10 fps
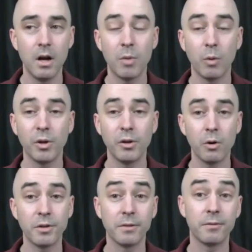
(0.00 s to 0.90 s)
but we
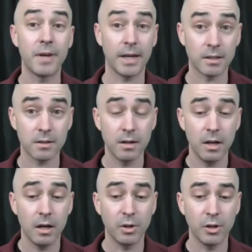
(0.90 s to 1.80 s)
know the effects,
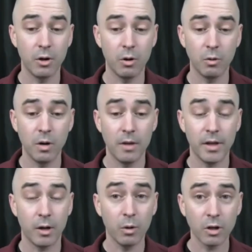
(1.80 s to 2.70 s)
and we know
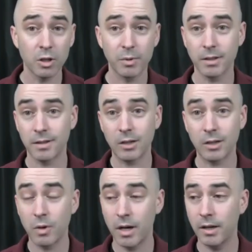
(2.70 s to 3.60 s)
that it works because that's
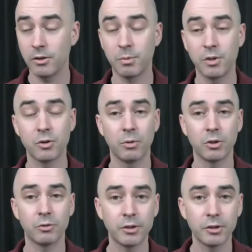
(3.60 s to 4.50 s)
why there's been so
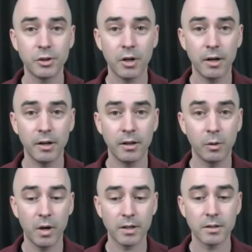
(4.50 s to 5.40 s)
much research on it in the
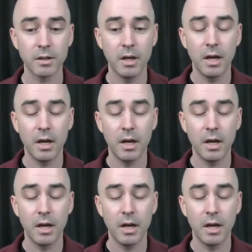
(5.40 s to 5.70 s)
West,